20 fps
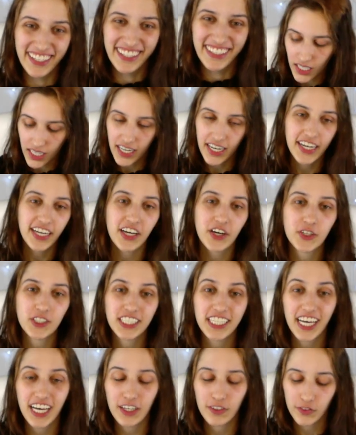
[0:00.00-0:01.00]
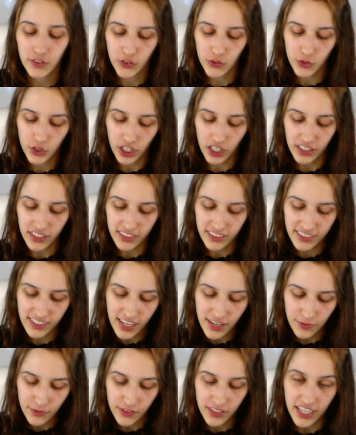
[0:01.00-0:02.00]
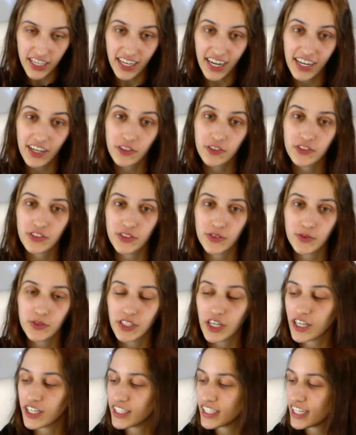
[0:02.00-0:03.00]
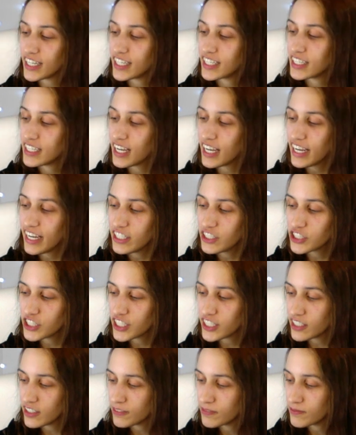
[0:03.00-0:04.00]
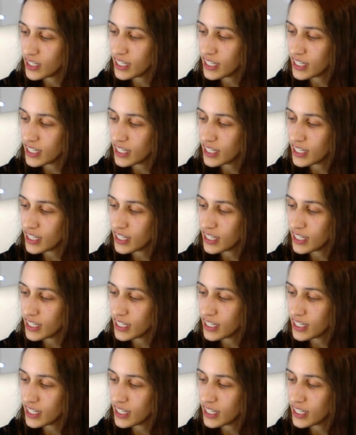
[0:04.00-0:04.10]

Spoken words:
I only have 2 chocolates left that I also got in Asia,